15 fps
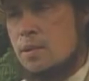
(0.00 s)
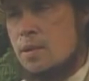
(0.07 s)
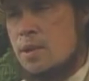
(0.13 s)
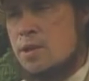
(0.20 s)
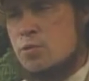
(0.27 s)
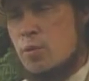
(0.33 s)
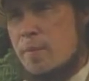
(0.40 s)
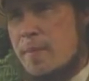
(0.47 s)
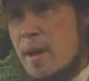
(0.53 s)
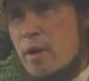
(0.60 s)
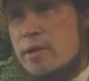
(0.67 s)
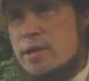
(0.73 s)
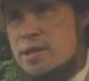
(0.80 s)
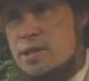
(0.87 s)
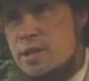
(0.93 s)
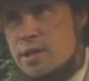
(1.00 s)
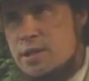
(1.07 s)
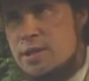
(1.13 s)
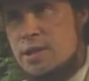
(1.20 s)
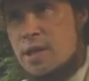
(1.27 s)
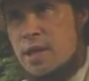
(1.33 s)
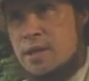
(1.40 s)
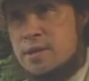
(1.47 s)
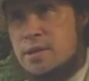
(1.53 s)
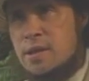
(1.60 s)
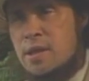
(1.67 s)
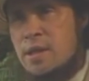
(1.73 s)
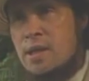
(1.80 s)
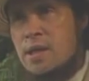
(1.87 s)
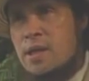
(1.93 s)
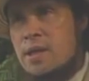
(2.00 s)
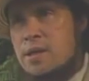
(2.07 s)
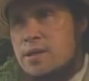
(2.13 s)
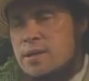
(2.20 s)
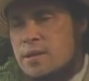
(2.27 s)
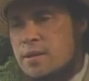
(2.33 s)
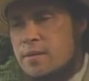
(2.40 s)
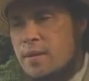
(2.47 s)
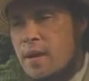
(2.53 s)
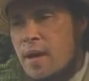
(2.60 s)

his rebelliousness, his